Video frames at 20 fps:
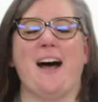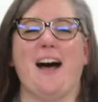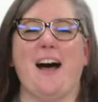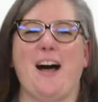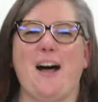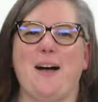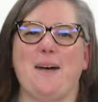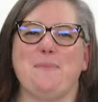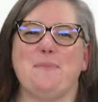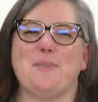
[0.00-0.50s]

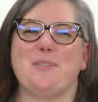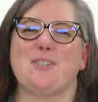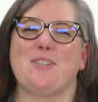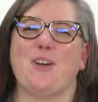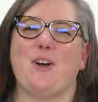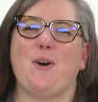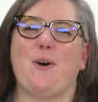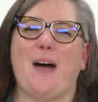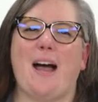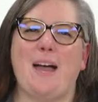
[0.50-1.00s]
Um,
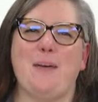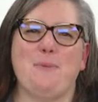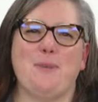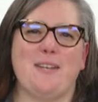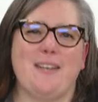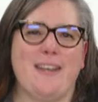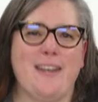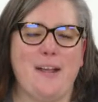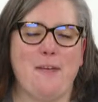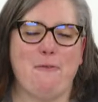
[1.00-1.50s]
so I
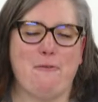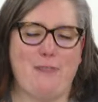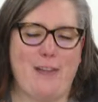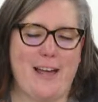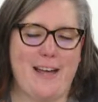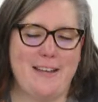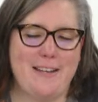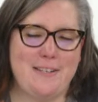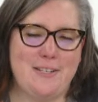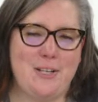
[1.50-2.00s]
would knit it
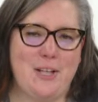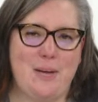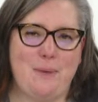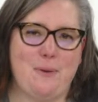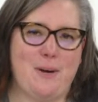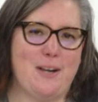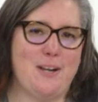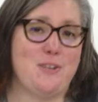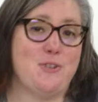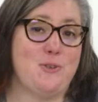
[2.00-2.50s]
flat until I
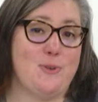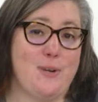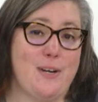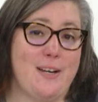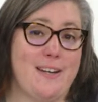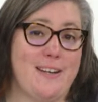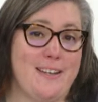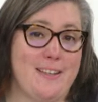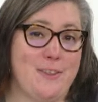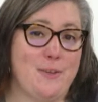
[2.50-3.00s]
want to join
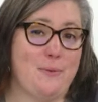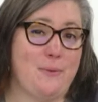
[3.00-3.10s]
it in the